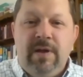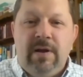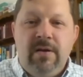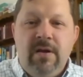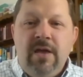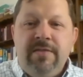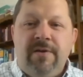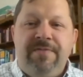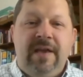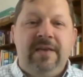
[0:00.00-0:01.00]
There
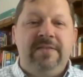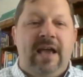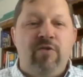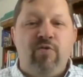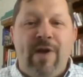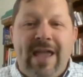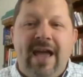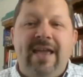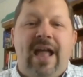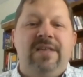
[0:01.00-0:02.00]
are things that grate
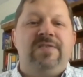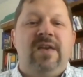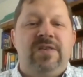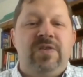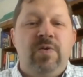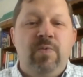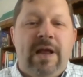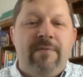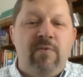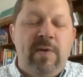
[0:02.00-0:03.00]
against us
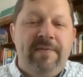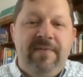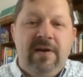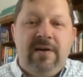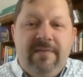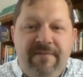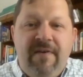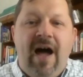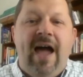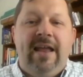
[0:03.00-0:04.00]
whenever we feel
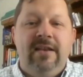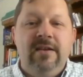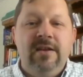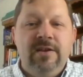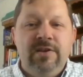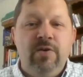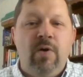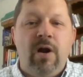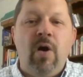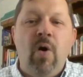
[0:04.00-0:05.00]
confined to
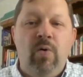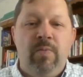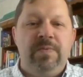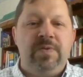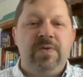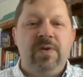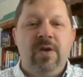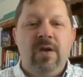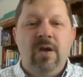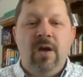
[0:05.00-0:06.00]
our homes
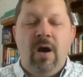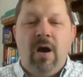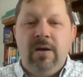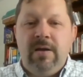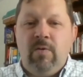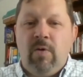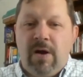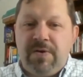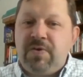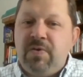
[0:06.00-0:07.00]
or
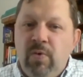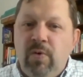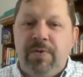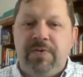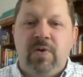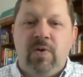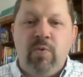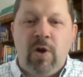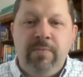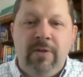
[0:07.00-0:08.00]
our schools or
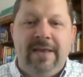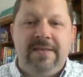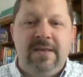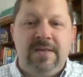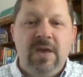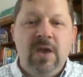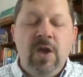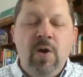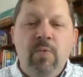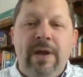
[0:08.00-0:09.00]
workplaces.
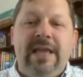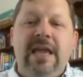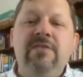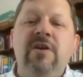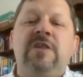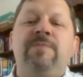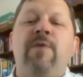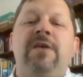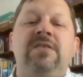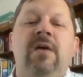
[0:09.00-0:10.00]
We need to
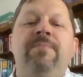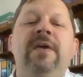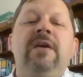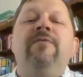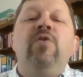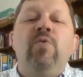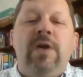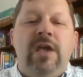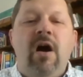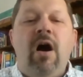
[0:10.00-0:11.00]
express something of who
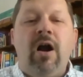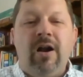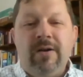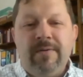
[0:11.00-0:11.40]
we are.